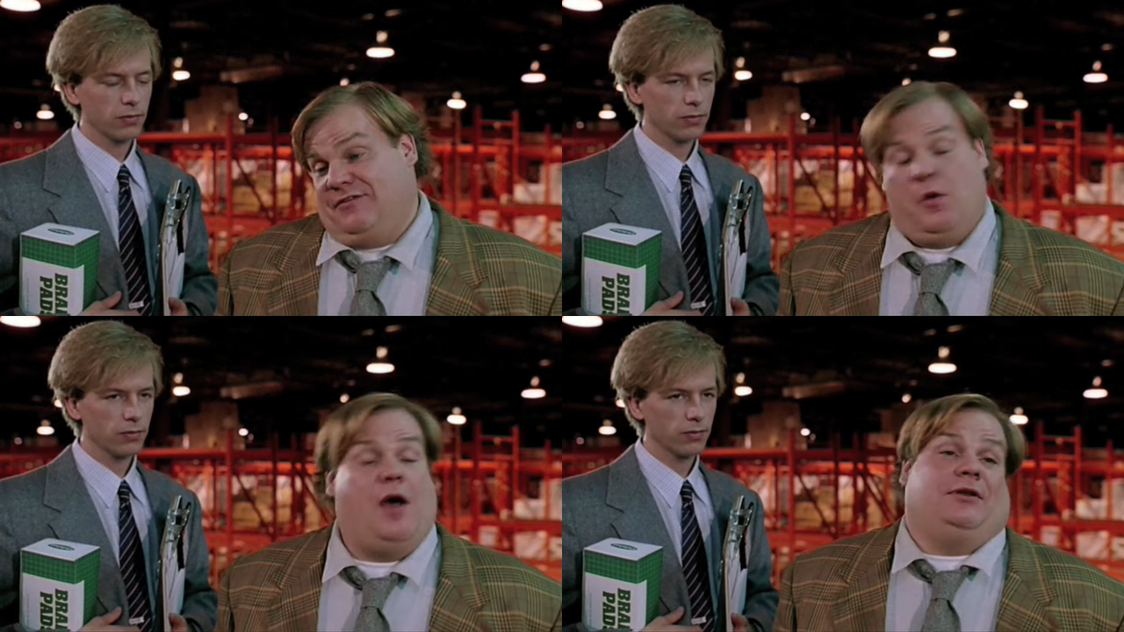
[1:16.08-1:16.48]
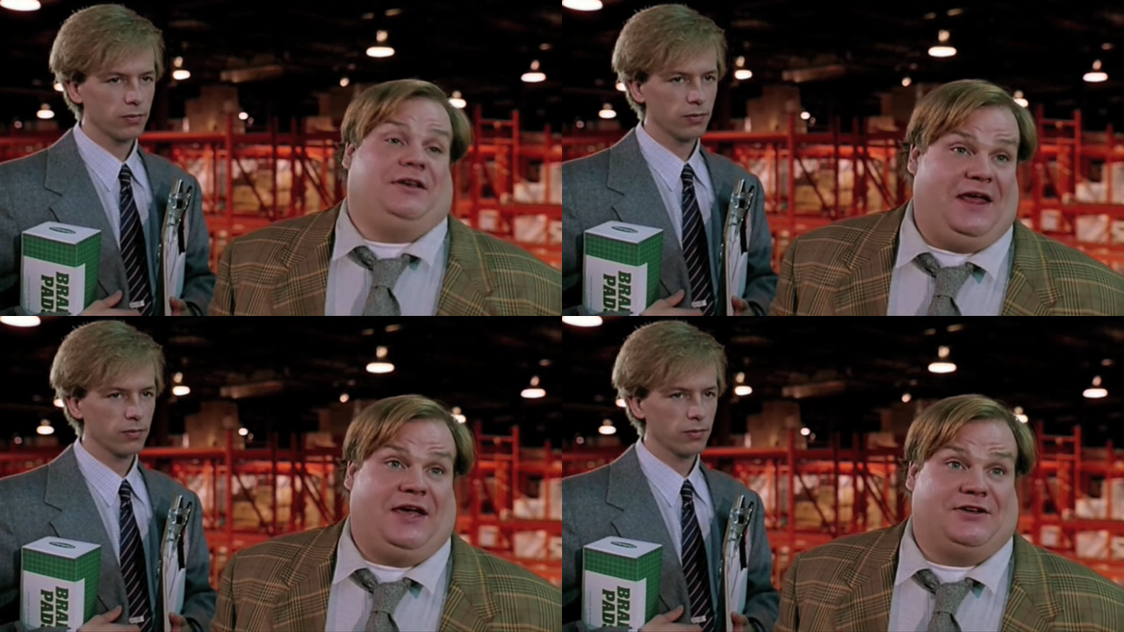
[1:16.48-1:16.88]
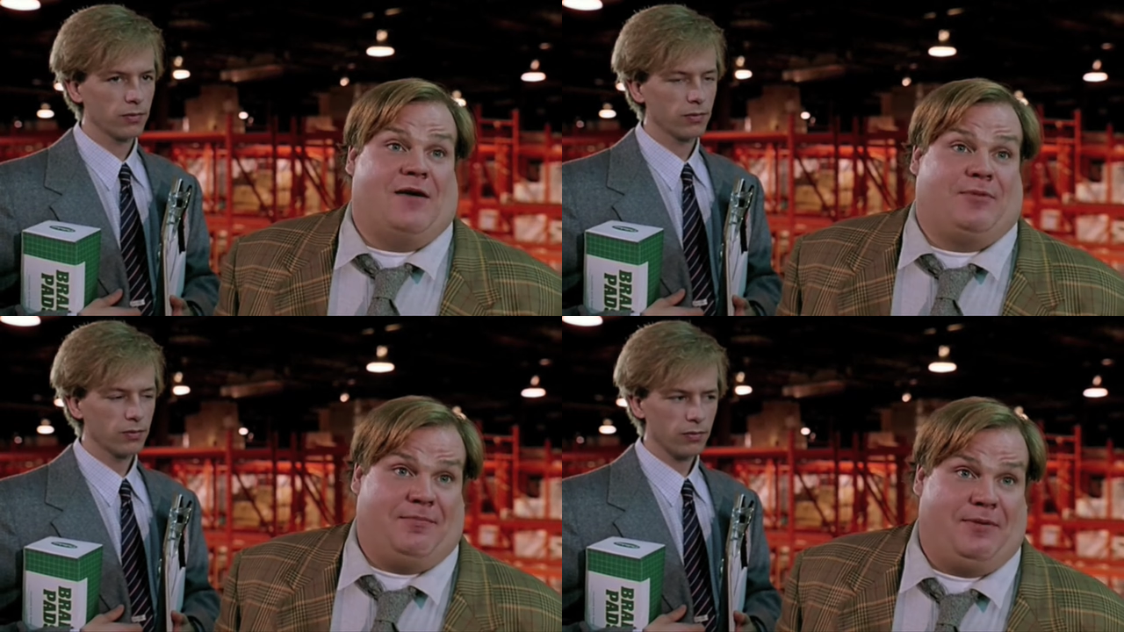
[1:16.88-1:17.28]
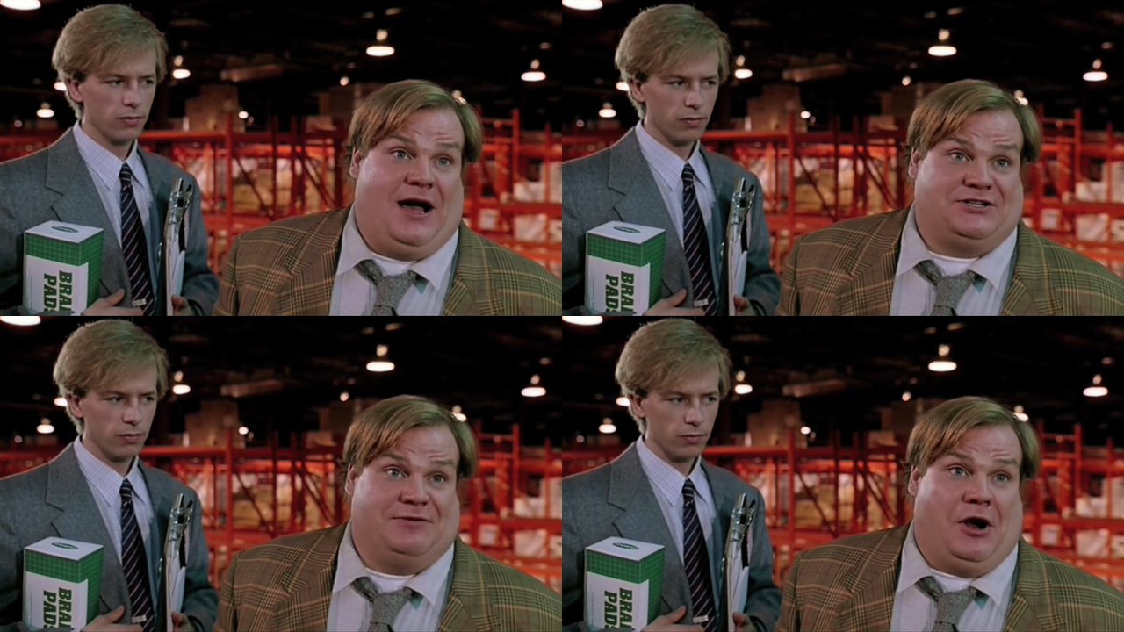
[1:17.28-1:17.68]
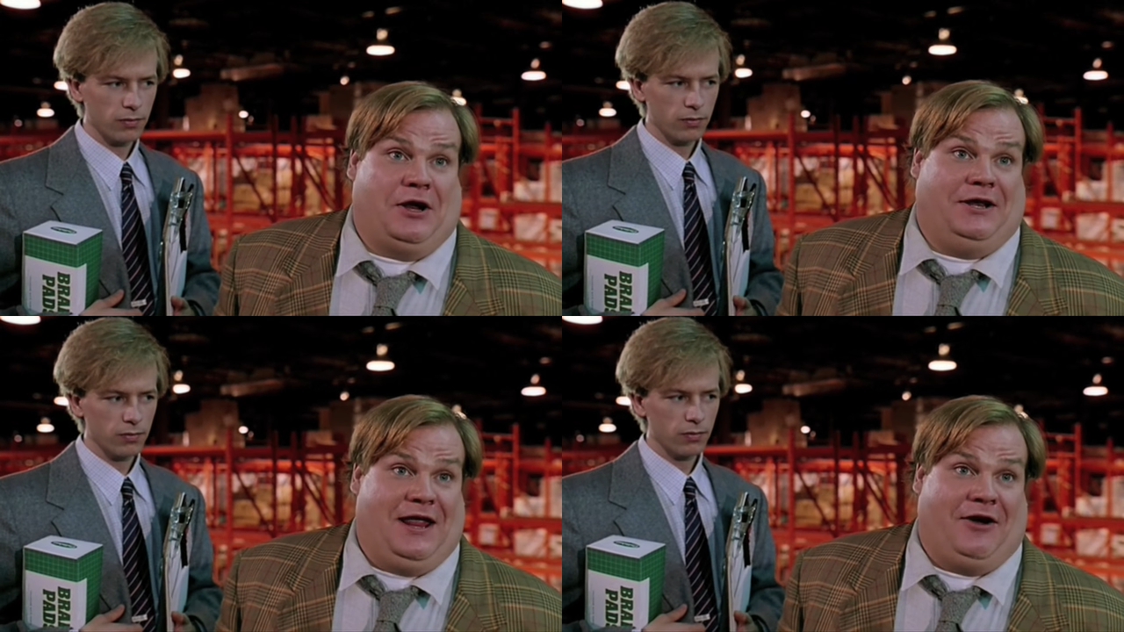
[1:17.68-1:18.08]
Speaker 1: if you want me to take a dump in a box and
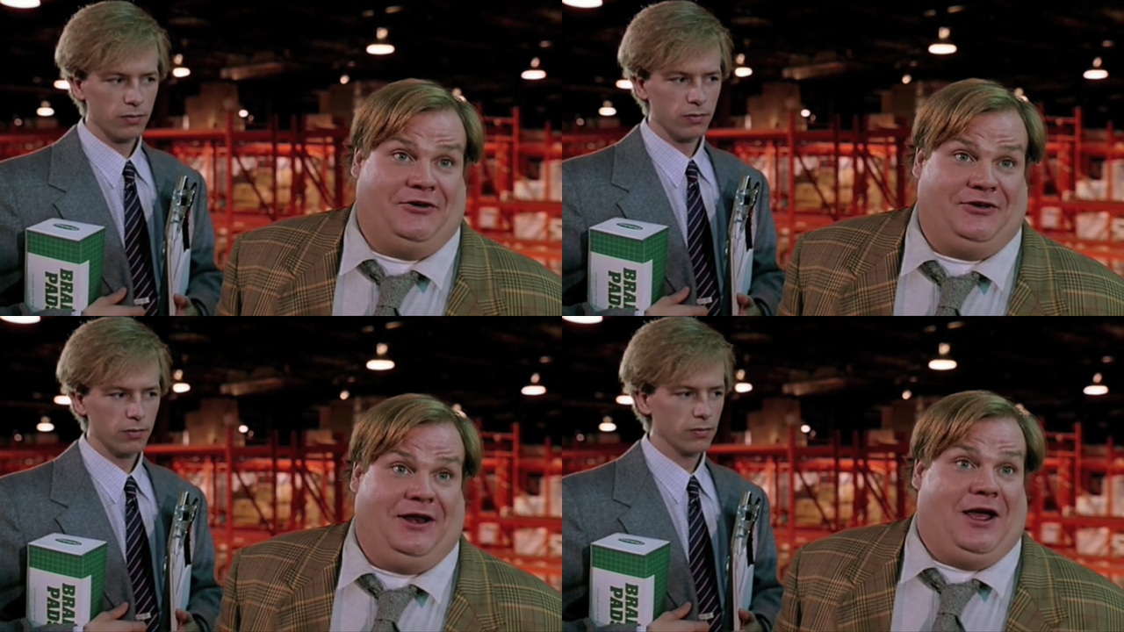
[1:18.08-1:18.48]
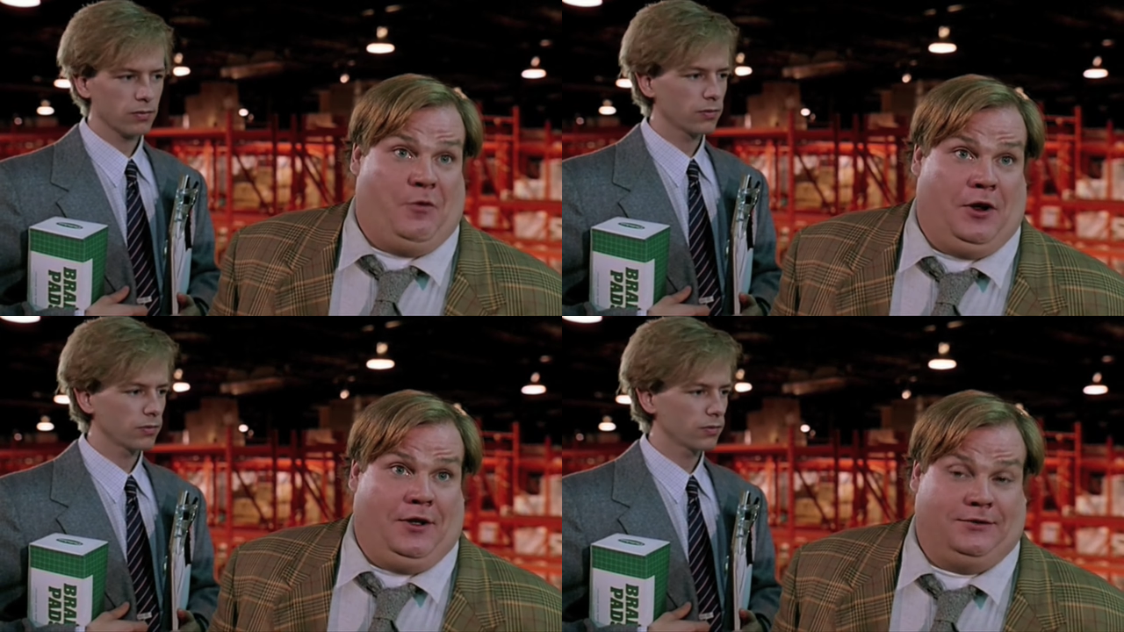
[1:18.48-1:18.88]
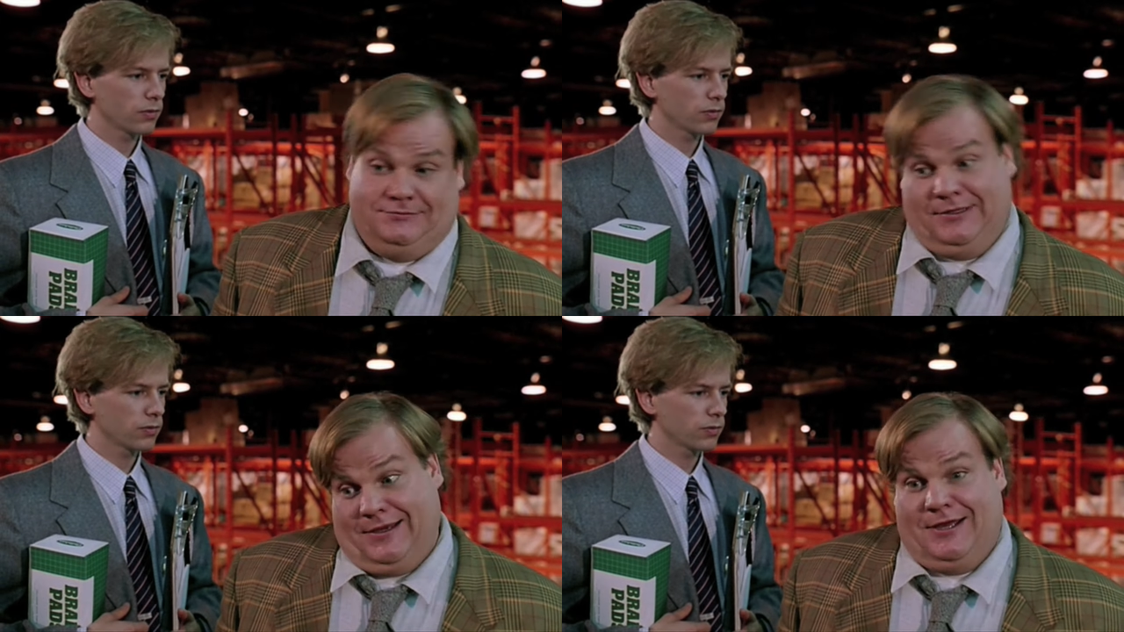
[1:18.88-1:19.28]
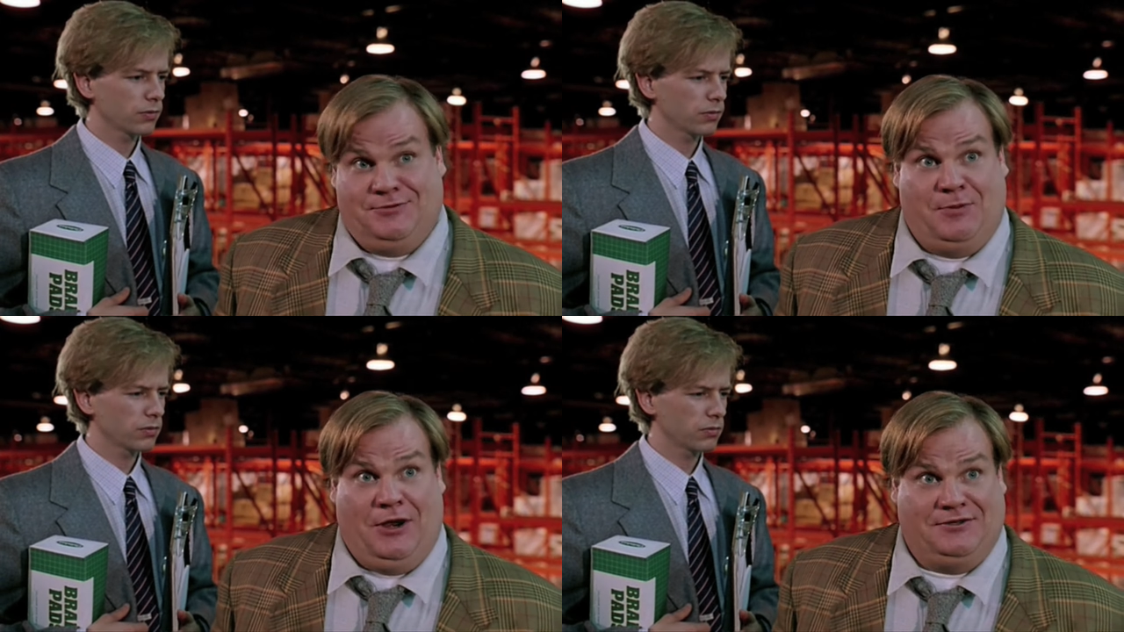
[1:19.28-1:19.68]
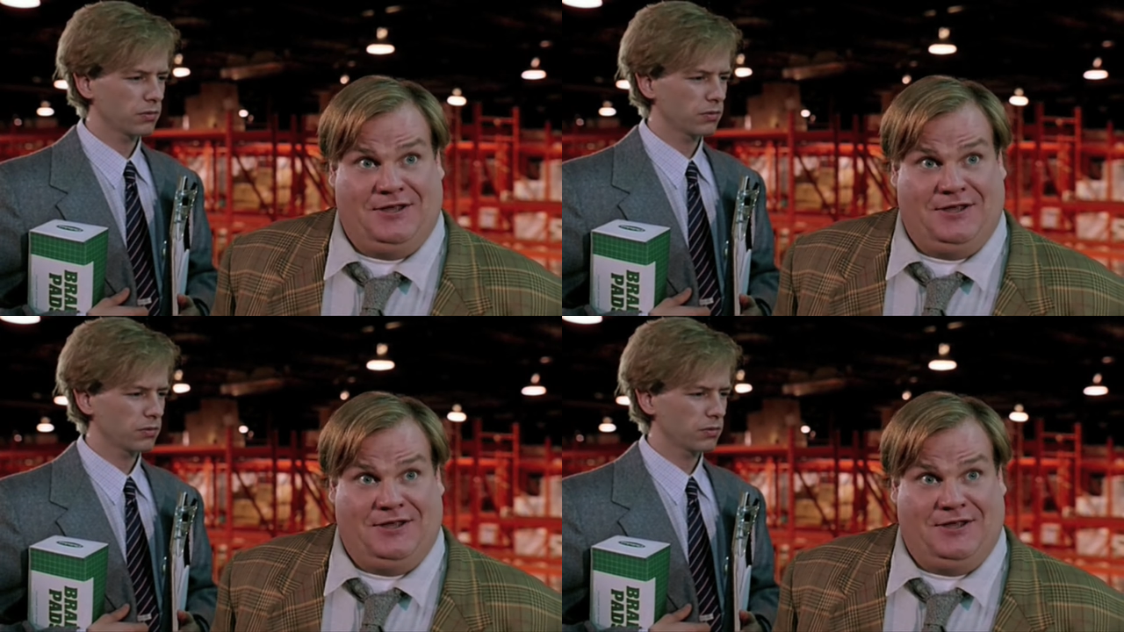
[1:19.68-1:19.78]
mark it guaranteed, I will. I got spare